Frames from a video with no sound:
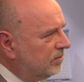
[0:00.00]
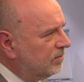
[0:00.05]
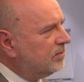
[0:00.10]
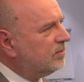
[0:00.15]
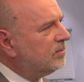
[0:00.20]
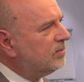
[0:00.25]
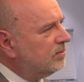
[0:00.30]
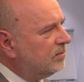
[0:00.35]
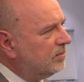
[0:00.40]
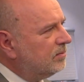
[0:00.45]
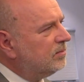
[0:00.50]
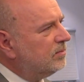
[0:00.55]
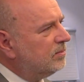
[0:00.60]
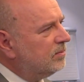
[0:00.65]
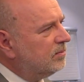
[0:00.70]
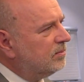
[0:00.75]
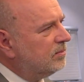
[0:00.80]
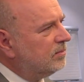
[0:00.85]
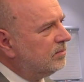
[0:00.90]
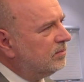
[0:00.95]

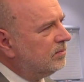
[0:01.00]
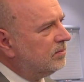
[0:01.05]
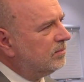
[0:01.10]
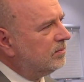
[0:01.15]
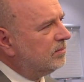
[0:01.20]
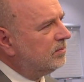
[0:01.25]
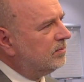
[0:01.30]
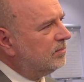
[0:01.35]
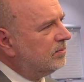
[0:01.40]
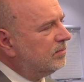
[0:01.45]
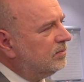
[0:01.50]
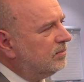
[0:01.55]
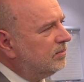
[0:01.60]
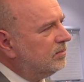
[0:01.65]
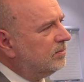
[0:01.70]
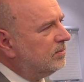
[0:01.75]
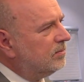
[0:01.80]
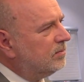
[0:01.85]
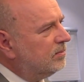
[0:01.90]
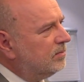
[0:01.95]

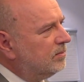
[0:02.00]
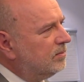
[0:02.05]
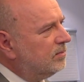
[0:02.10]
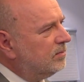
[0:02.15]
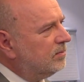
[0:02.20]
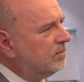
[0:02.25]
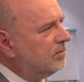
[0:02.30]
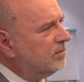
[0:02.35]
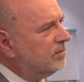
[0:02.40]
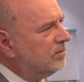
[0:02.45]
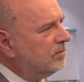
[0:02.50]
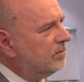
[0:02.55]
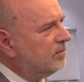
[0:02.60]
(silent)